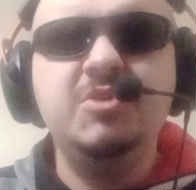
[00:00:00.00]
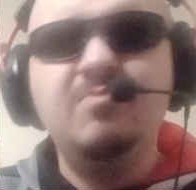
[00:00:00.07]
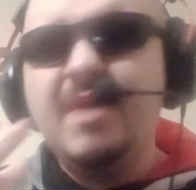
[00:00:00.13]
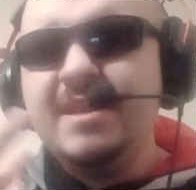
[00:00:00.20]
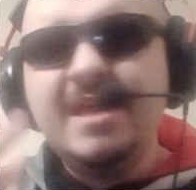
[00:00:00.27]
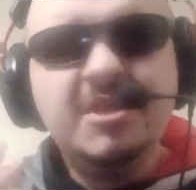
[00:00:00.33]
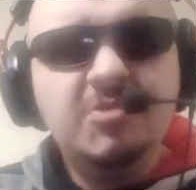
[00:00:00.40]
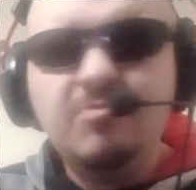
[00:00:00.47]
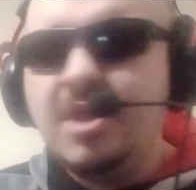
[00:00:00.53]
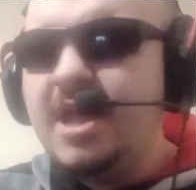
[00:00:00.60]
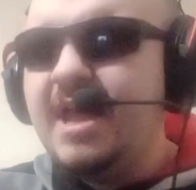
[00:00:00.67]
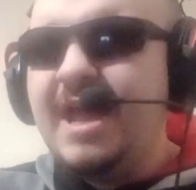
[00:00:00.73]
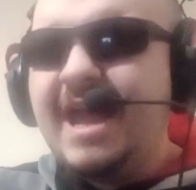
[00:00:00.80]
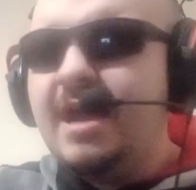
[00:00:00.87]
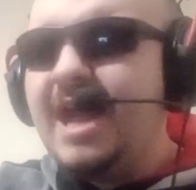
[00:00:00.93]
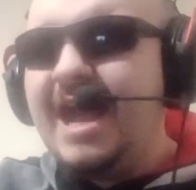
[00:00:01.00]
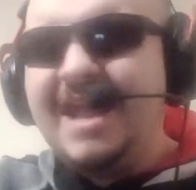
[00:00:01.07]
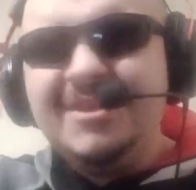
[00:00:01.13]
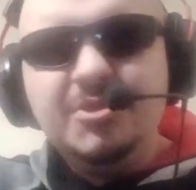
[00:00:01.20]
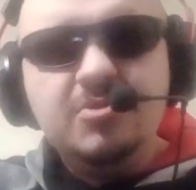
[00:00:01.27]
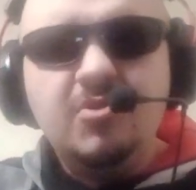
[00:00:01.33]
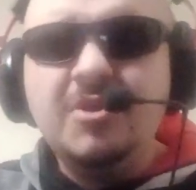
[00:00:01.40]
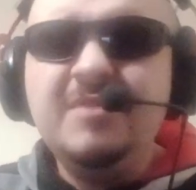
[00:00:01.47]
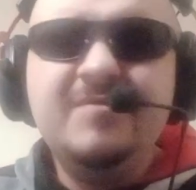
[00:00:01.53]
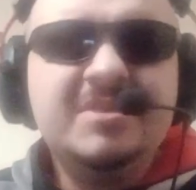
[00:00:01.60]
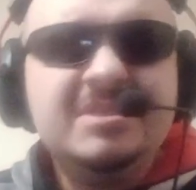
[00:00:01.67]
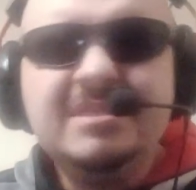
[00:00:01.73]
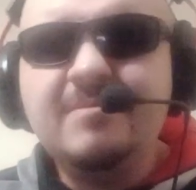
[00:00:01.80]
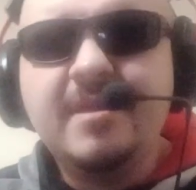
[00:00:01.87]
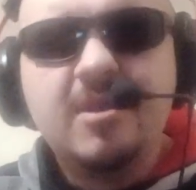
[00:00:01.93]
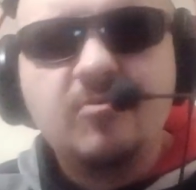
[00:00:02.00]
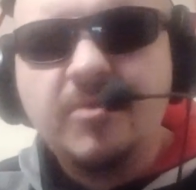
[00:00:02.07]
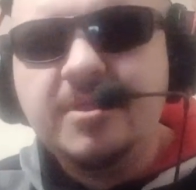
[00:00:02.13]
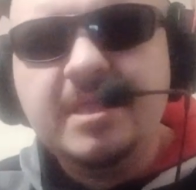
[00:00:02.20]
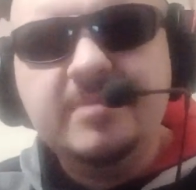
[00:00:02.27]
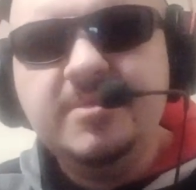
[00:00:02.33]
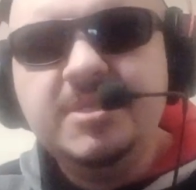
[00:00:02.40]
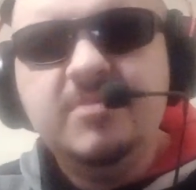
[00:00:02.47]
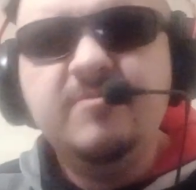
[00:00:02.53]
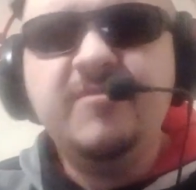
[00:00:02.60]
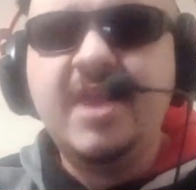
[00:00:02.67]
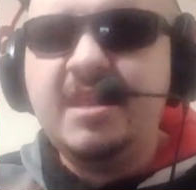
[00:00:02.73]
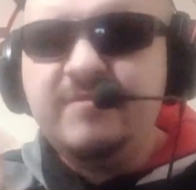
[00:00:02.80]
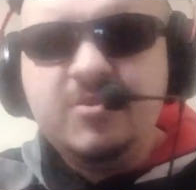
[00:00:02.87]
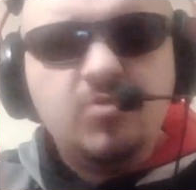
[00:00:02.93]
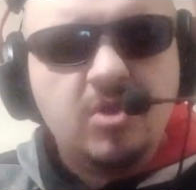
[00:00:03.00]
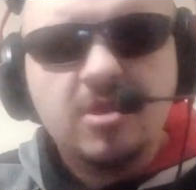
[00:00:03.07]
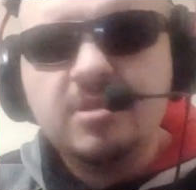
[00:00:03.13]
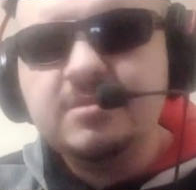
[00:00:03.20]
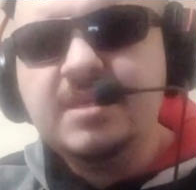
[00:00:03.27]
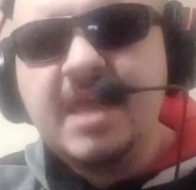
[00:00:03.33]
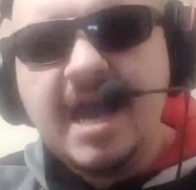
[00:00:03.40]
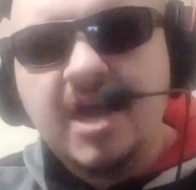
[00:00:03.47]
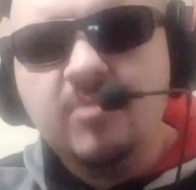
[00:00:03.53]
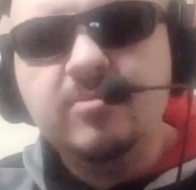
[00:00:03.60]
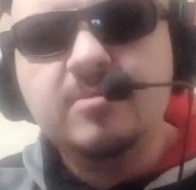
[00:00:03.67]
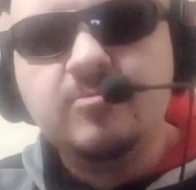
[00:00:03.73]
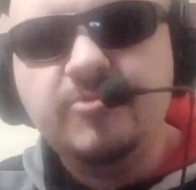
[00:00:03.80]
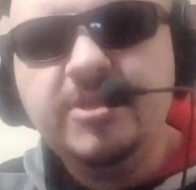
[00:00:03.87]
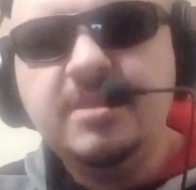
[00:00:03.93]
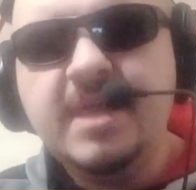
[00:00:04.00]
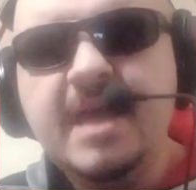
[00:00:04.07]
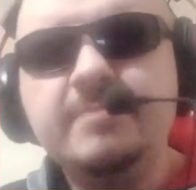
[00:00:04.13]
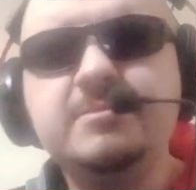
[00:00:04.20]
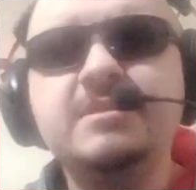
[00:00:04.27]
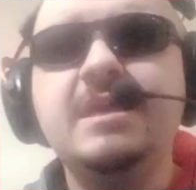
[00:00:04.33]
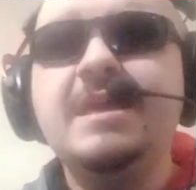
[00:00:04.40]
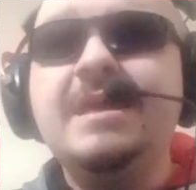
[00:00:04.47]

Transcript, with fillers: You might not you you don't even seem like a real Eminem fan. If you heard the album Relapse,